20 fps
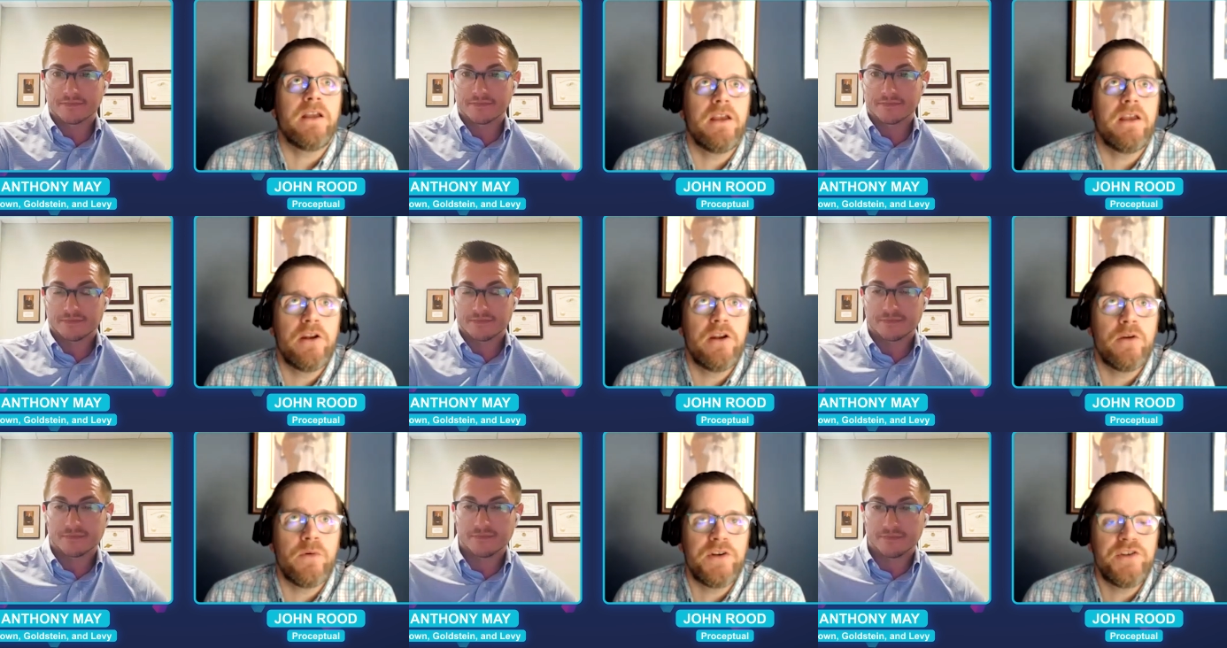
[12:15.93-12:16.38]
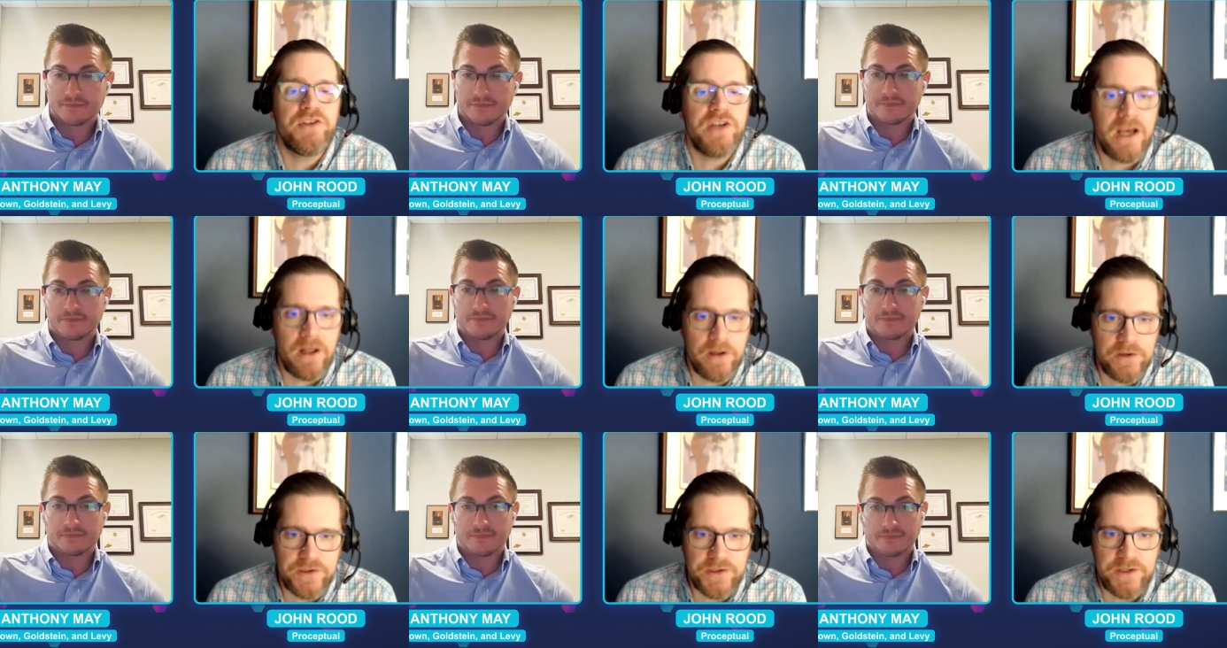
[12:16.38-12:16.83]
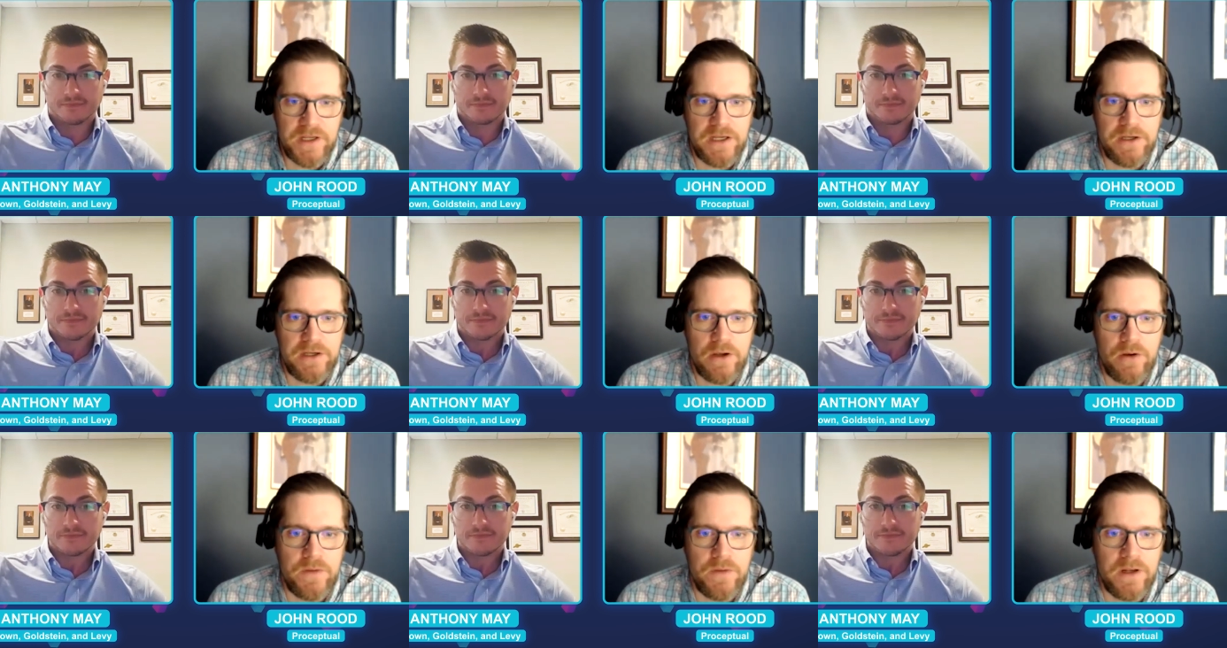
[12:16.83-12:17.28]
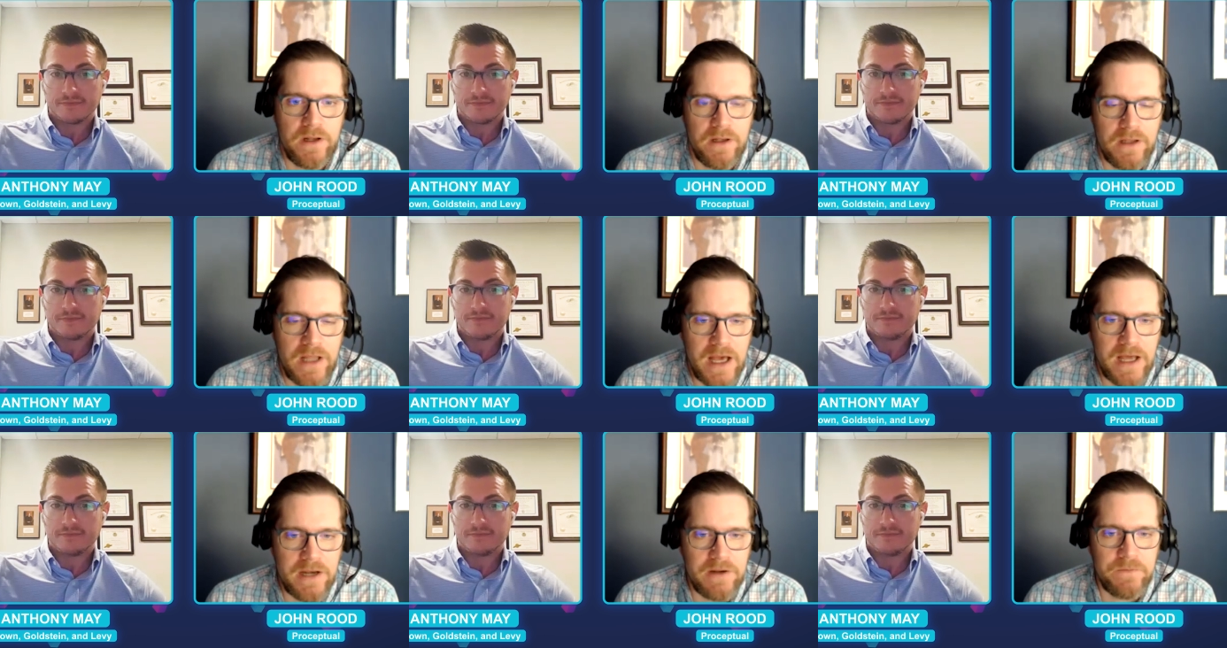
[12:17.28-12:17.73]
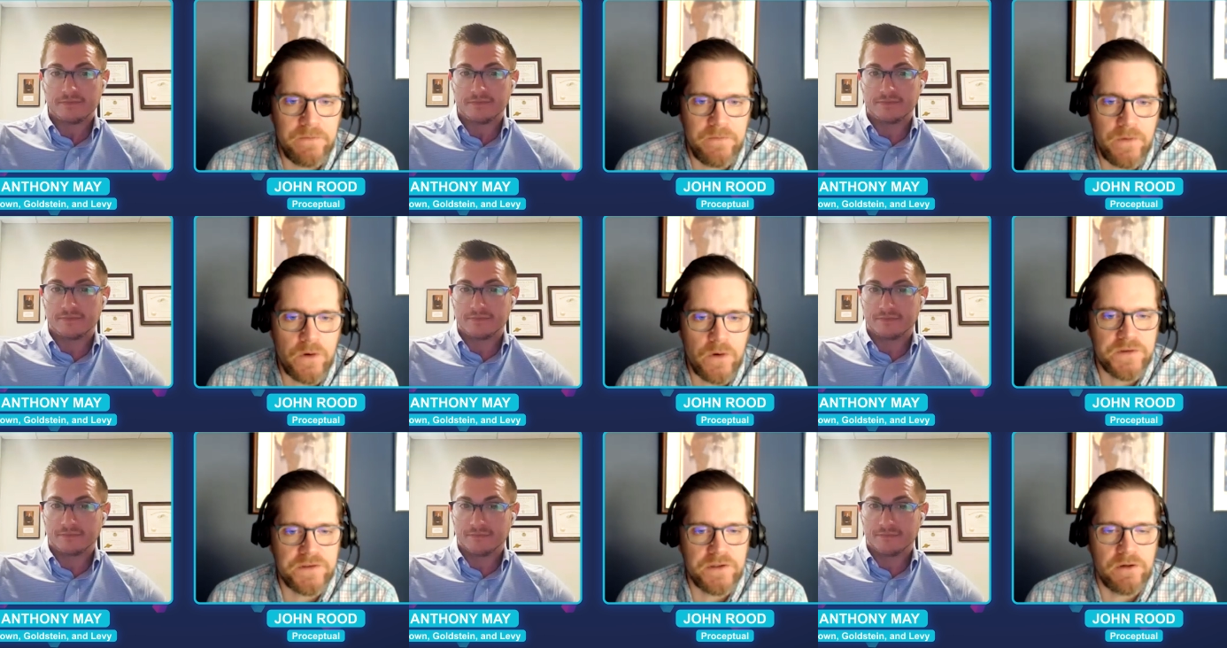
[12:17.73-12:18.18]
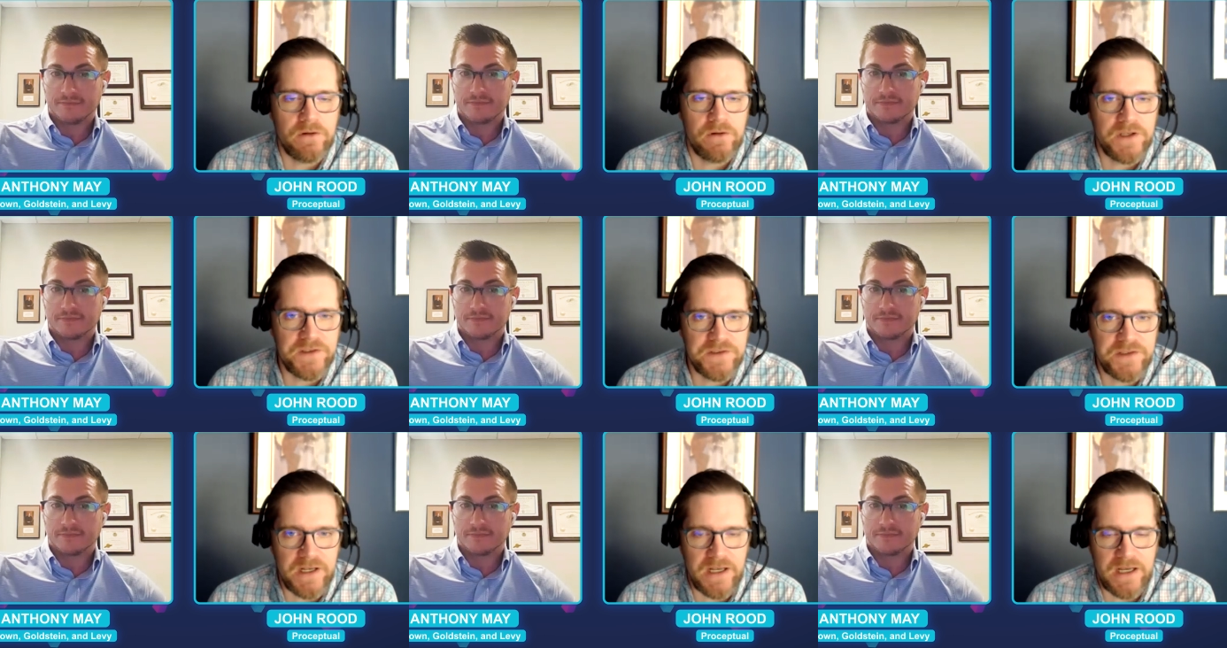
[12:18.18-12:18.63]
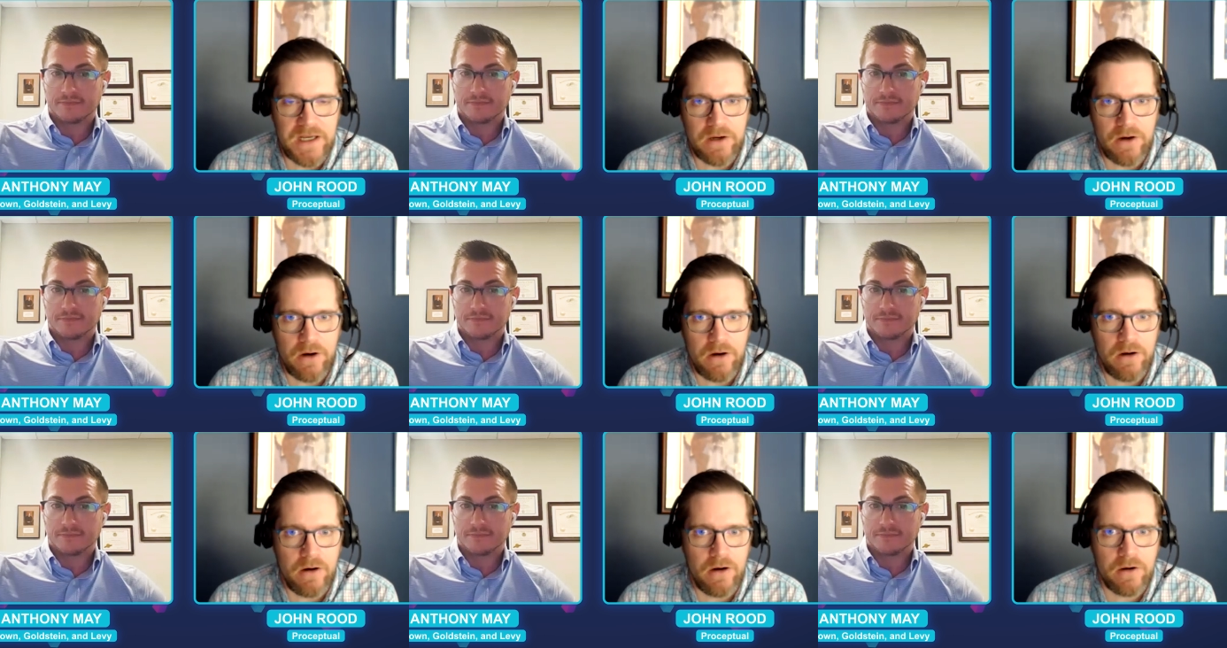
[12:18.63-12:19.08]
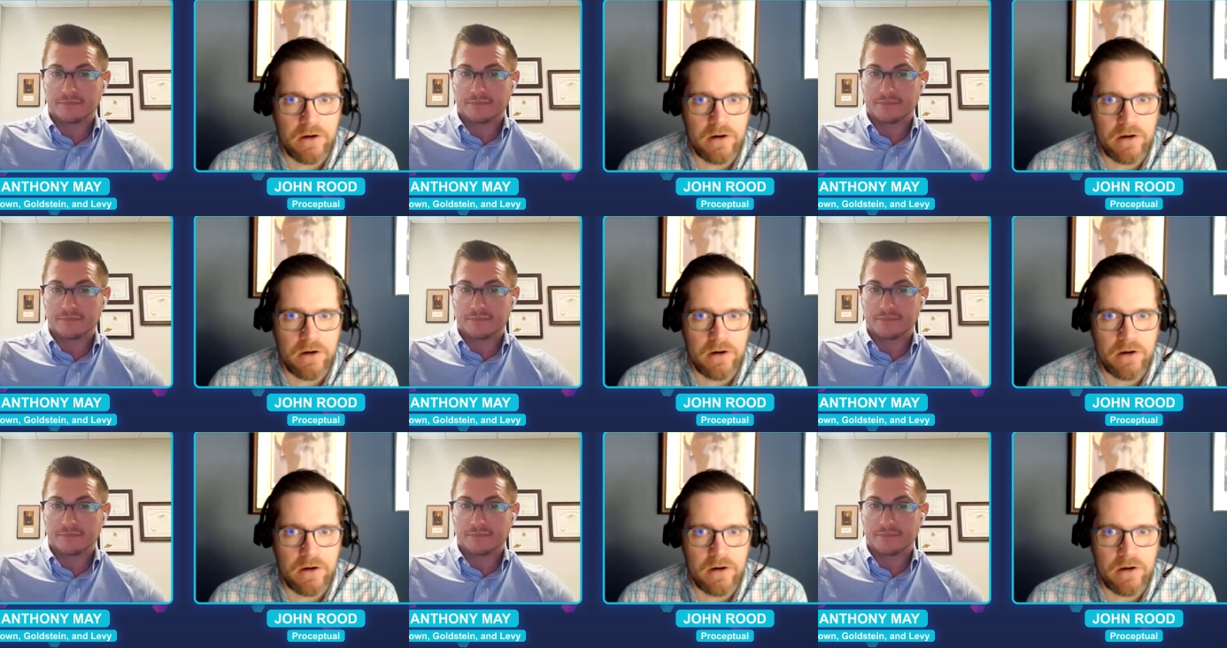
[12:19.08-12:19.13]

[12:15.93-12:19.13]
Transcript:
Speaker 1: you know a challenge that I know that a lot of folks that are listening are,